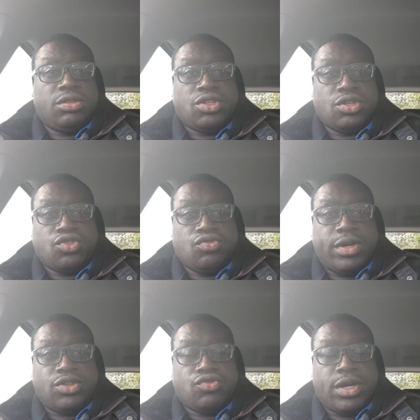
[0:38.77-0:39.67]
under such
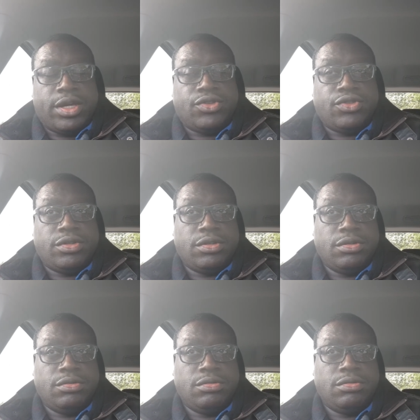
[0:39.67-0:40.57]
great stress
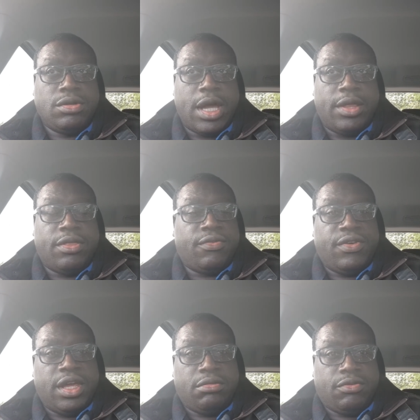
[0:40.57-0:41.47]
and the
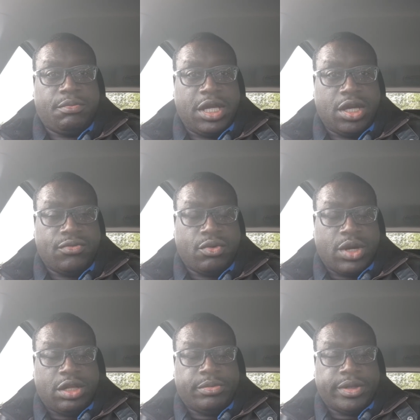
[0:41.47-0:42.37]
fear of being
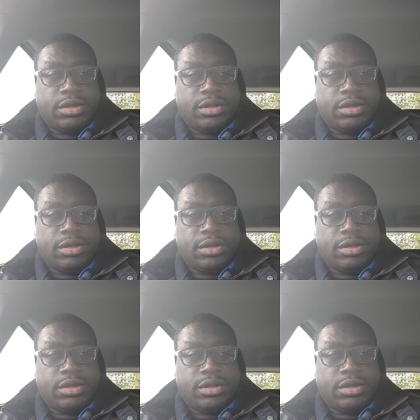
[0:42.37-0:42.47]
overwhelmed.